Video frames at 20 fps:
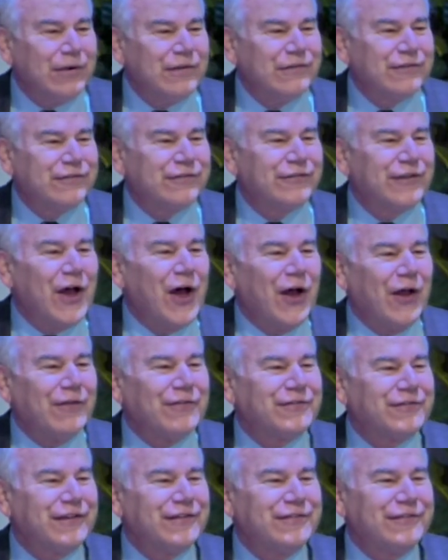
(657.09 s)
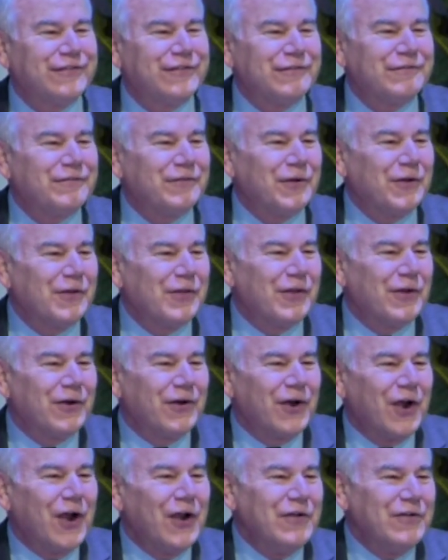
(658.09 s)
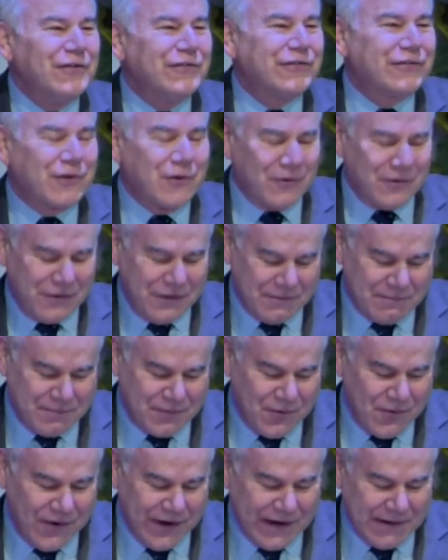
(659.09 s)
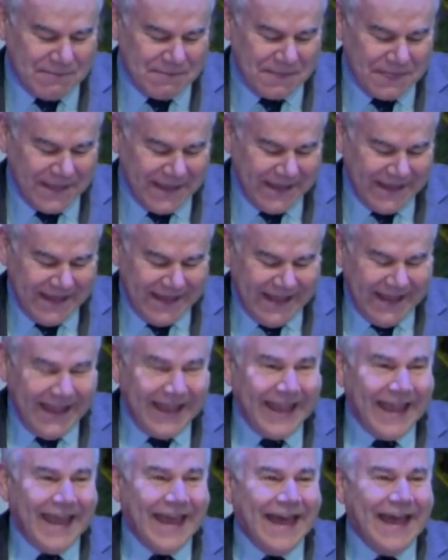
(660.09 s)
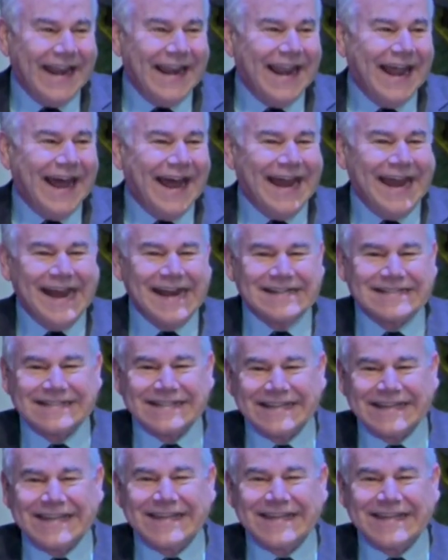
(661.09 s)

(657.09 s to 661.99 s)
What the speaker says: and Salt, just to further underscore the point. And I actually